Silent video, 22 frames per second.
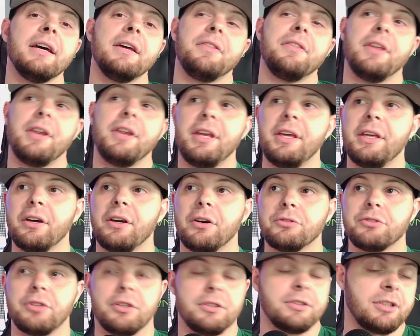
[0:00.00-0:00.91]
then he
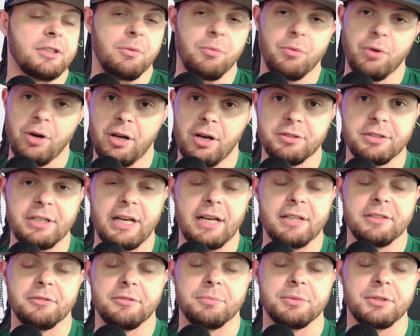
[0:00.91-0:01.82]
goes on somewhere else,
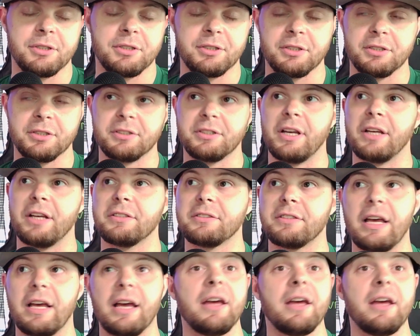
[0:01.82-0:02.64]
has some success.